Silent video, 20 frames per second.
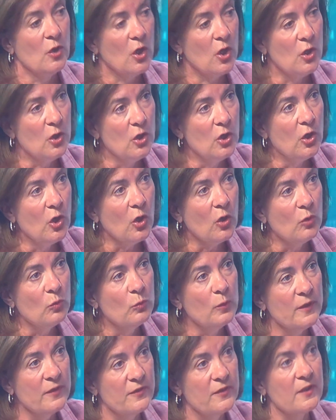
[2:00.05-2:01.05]
along
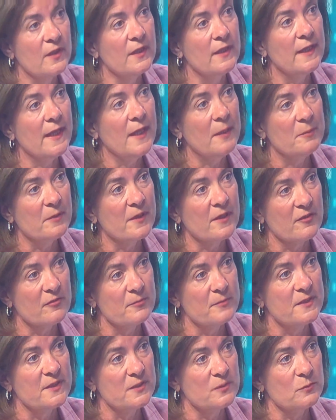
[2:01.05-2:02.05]
with the Labour
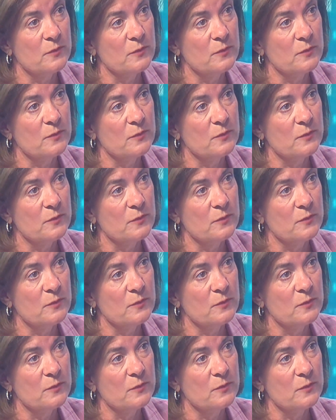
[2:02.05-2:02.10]
government in